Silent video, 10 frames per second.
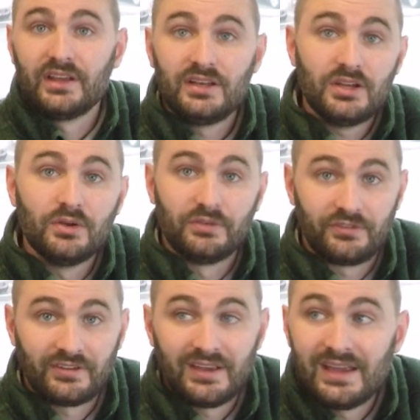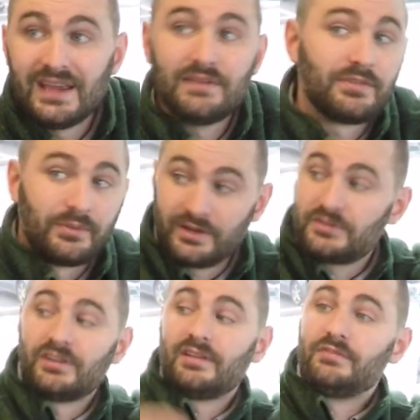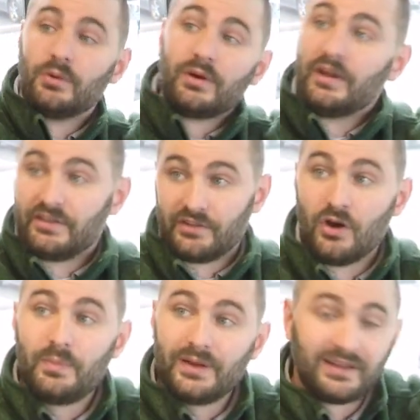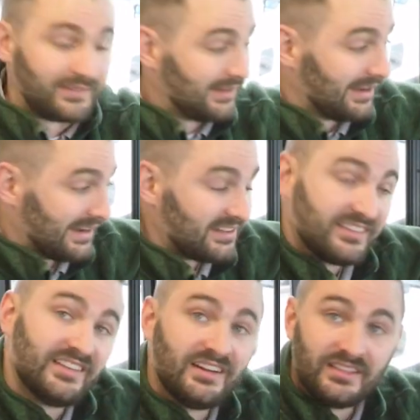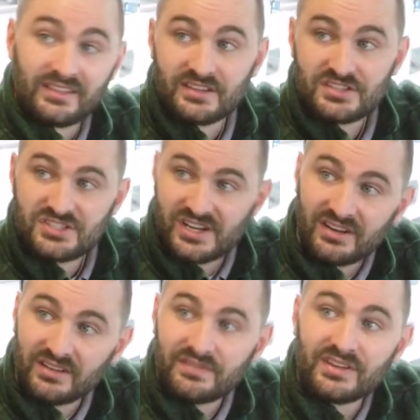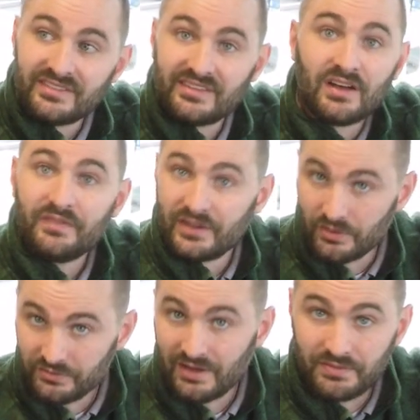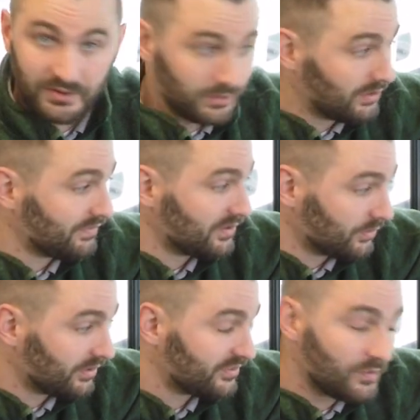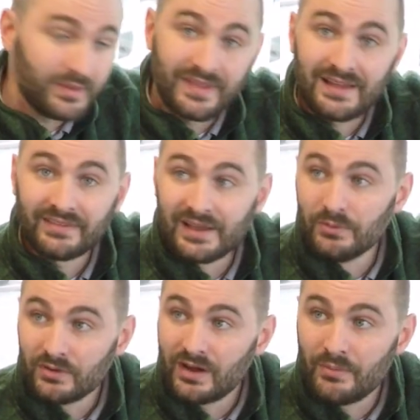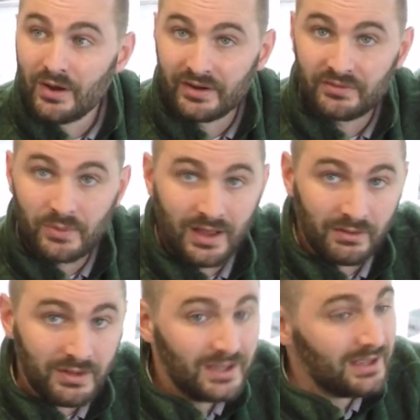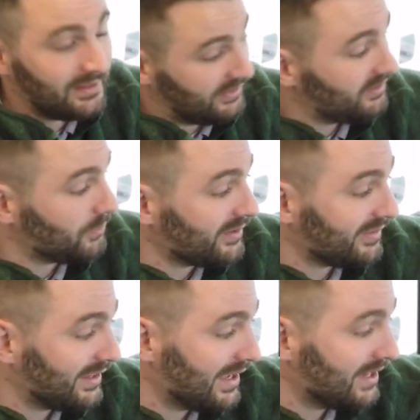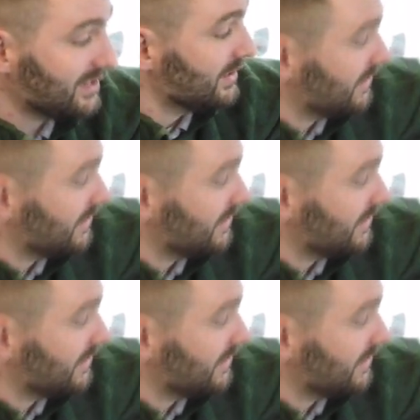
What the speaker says: in use. If the wheelchair lift door is open, it's not necessary that the chair lift itself, it goes off the door. If the door is open, that light will come on as well. This, once again,